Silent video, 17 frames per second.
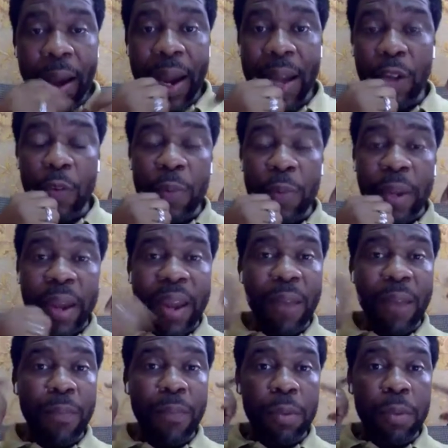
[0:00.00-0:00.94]
how you'll be
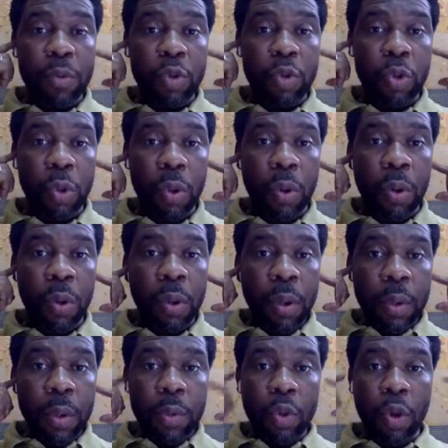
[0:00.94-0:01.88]
able to,
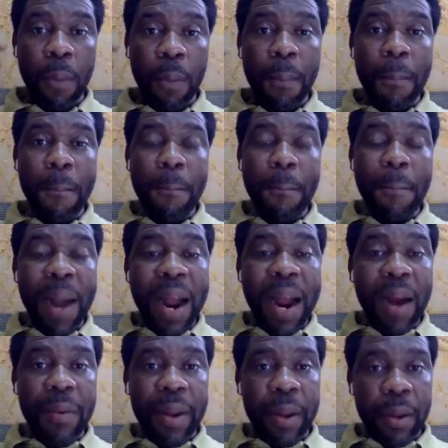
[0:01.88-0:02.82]
to
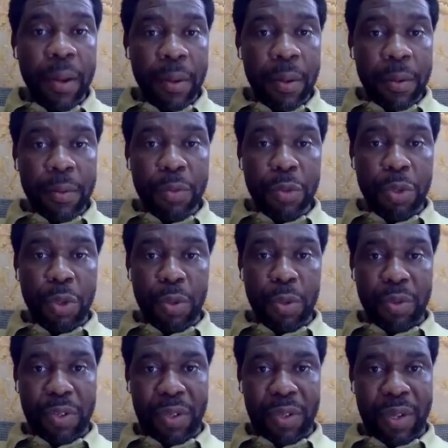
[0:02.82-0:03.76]
marry
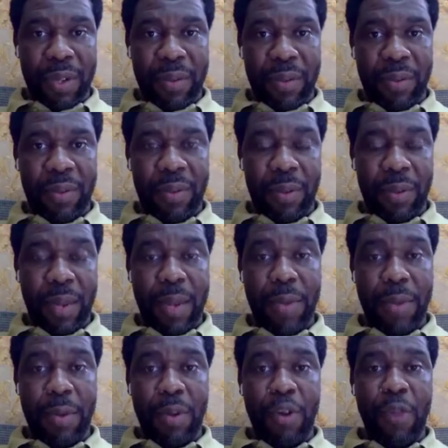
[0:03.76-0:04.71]
those things.
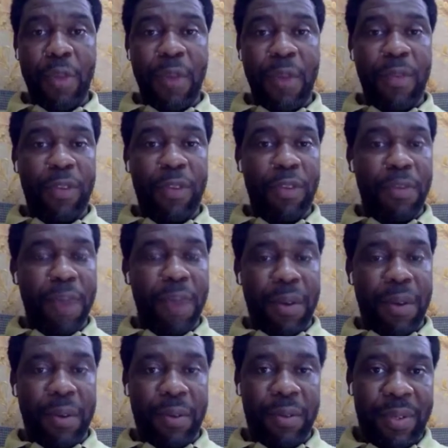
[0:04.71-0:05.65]
Are you going to be able to
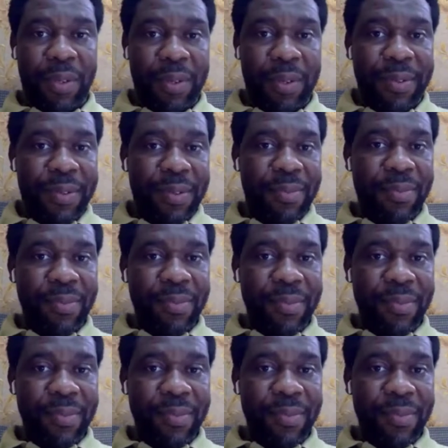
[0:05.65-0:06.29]
marry those things?